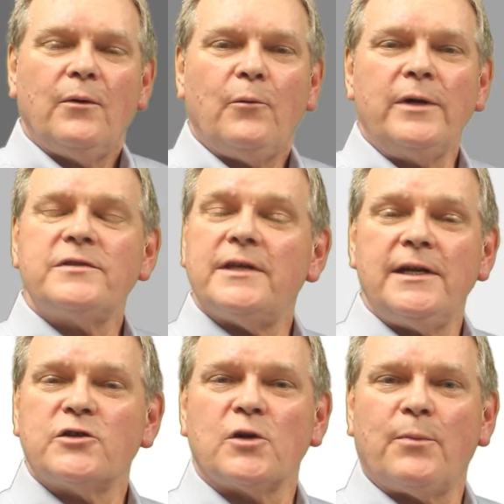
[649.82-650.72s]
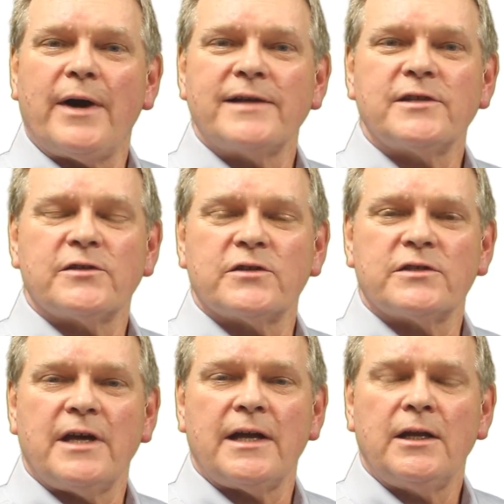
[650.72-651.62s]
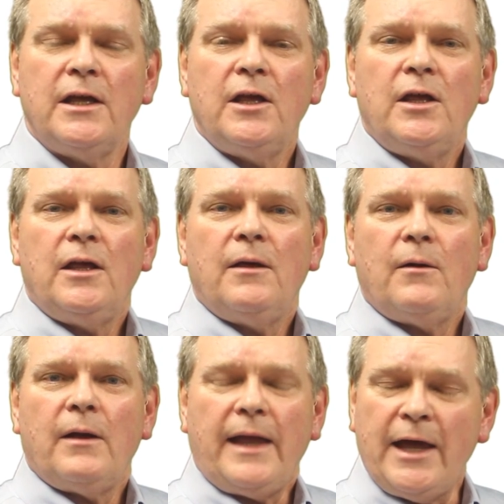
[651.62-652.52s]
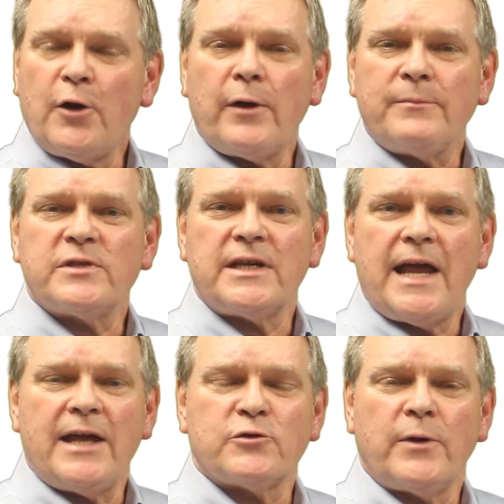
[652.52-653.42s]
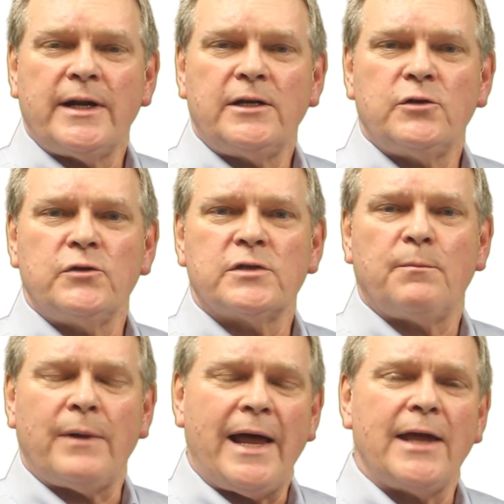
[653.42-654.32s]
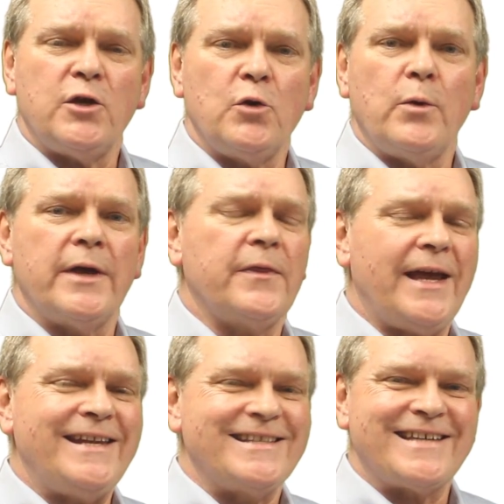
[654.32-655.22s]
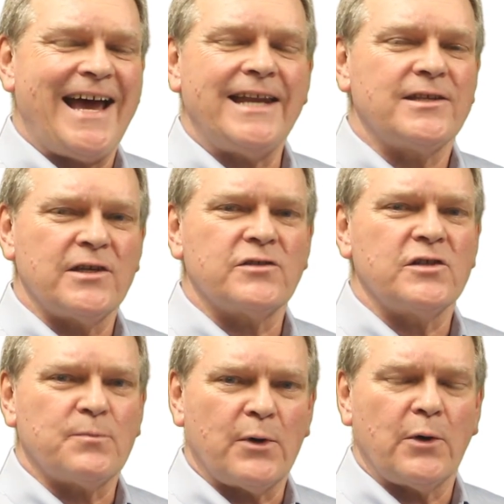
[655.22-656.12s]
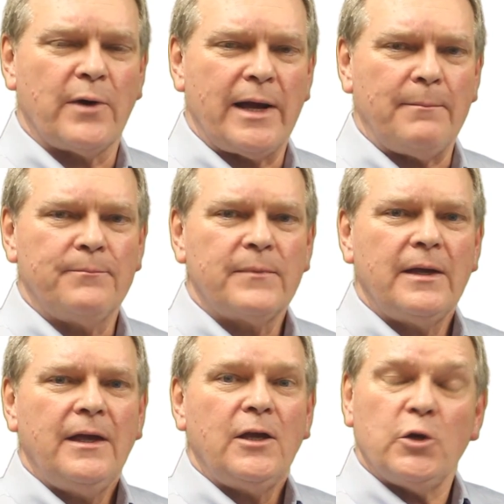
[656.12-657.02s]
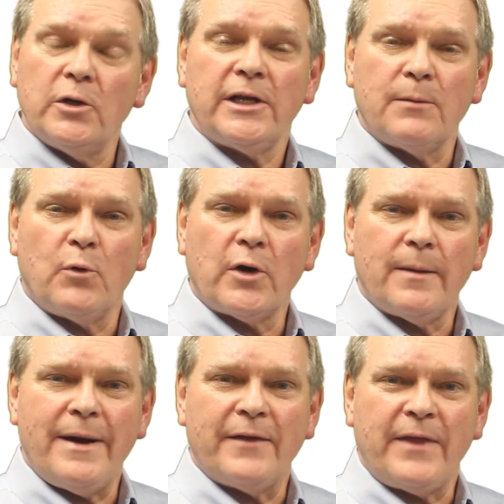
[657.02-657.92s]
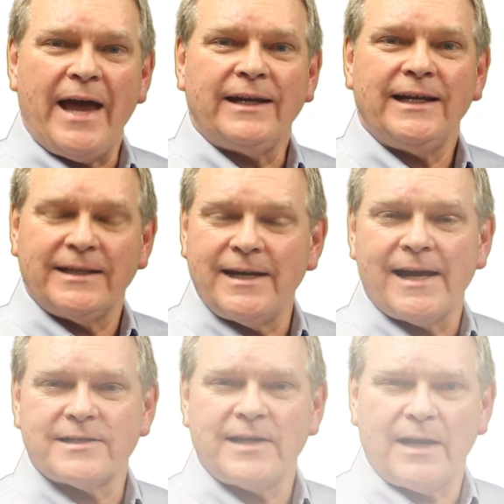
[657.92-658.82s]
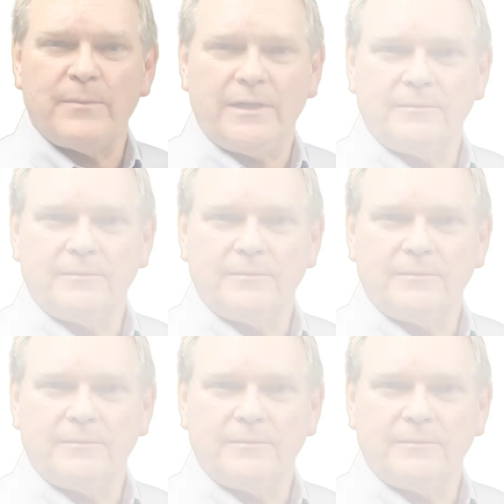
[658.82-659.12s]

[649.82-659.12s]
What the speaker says: Once the initial process is done, NRMCA is ready to supply you with a design assistance program. You'll hear more about that in the next segment.